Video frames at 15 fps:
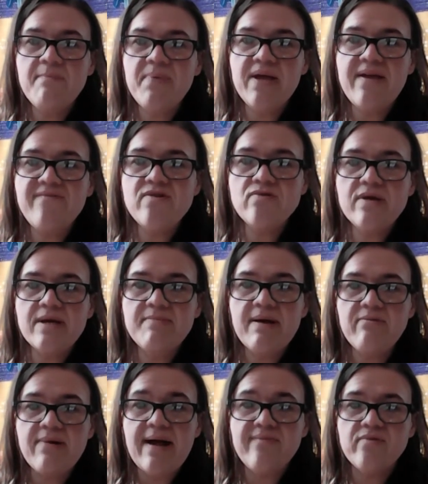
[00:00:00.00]
But if you look at my
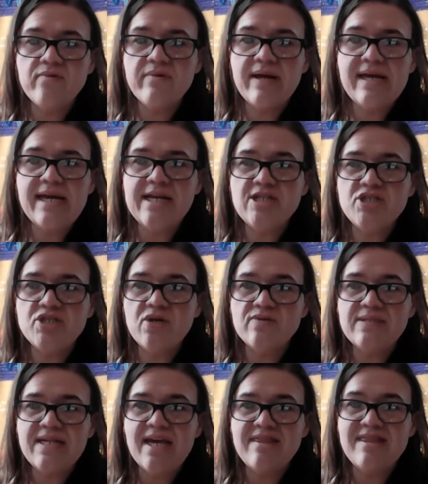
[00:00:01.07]
Ravelry, it
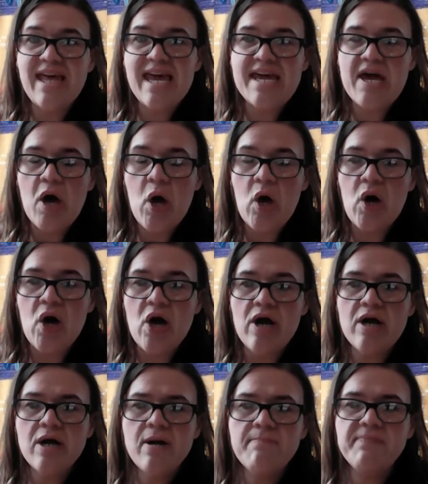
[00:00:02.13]
shows that they are.